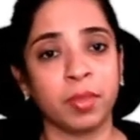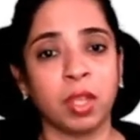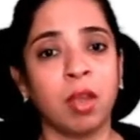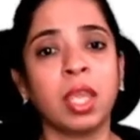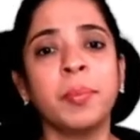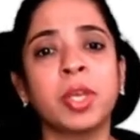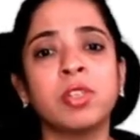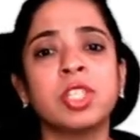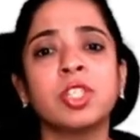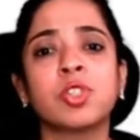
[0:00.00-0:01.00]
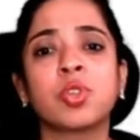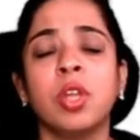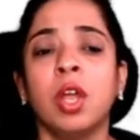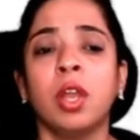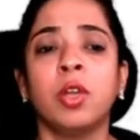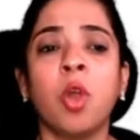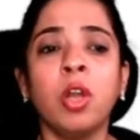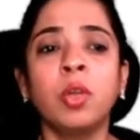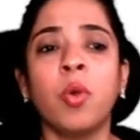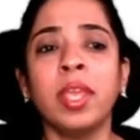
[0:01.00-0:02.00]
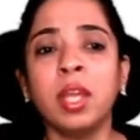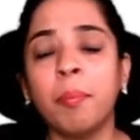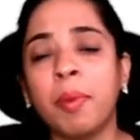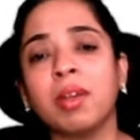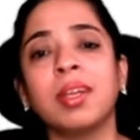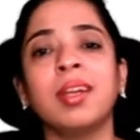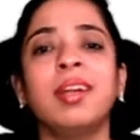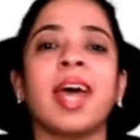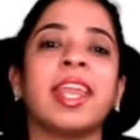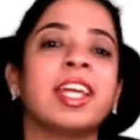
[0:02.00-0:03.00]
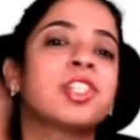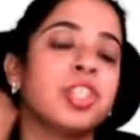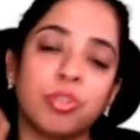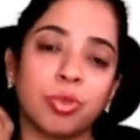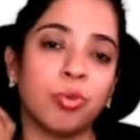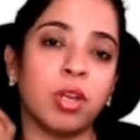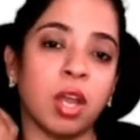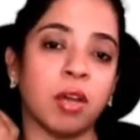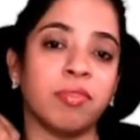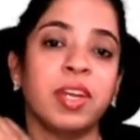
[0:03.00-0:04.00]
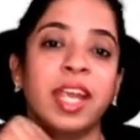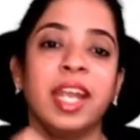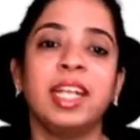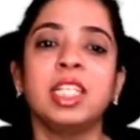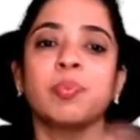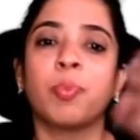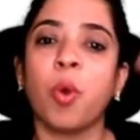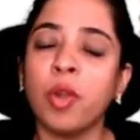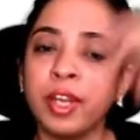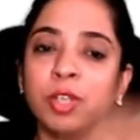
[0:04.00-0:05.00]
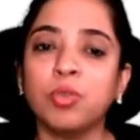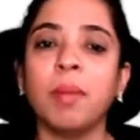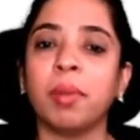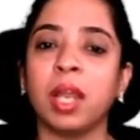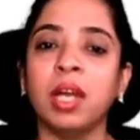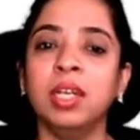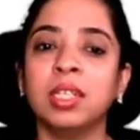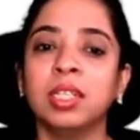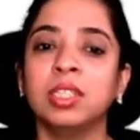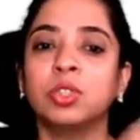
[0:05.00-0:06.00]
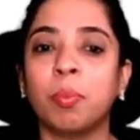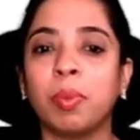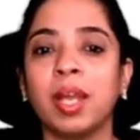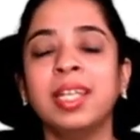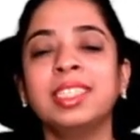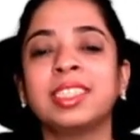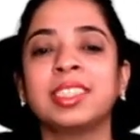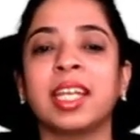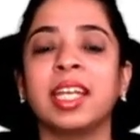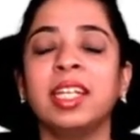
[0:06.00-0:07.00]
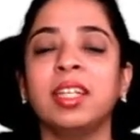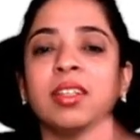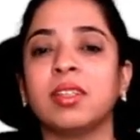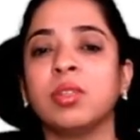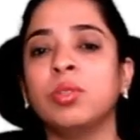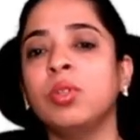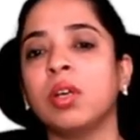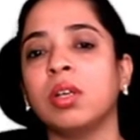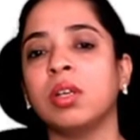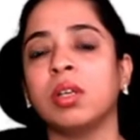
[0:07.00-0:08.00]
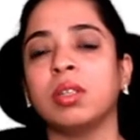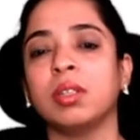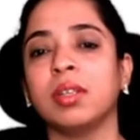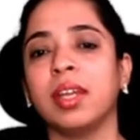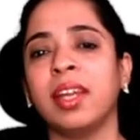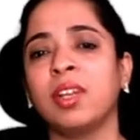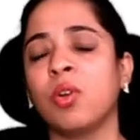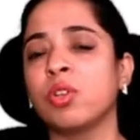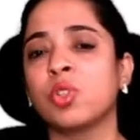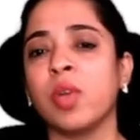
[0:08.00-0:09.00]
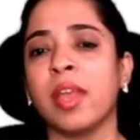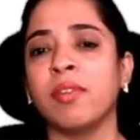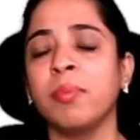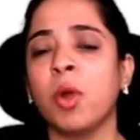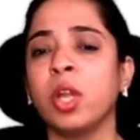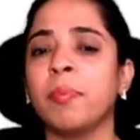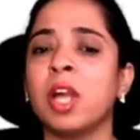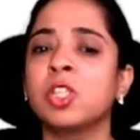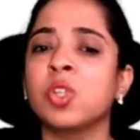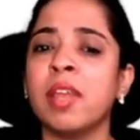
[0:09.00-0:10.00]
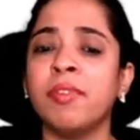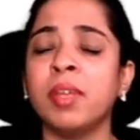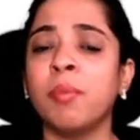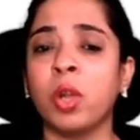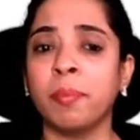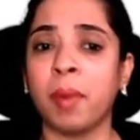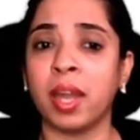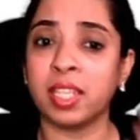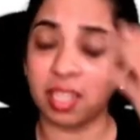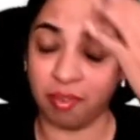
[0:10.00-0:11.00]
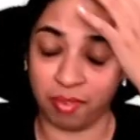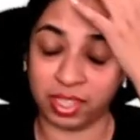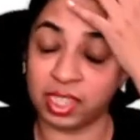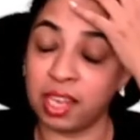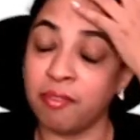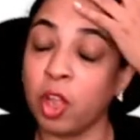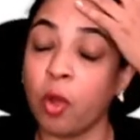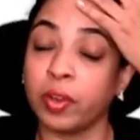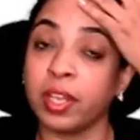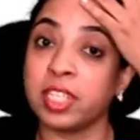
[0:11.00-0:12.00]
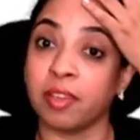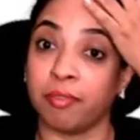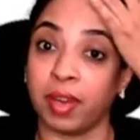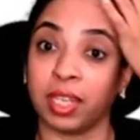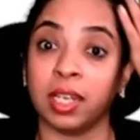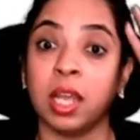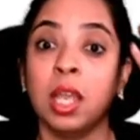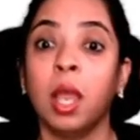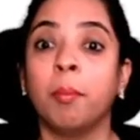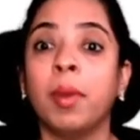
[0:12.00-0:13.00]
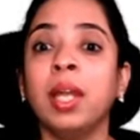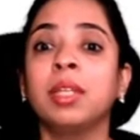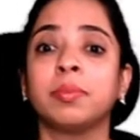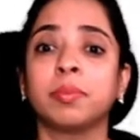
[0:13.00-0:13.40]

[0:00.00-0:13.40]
okay because it is not going in a particular direction through a nerve it is poured into the blood so blood is taken to uh, it goes to every body part so every body part is affected every organ is affected but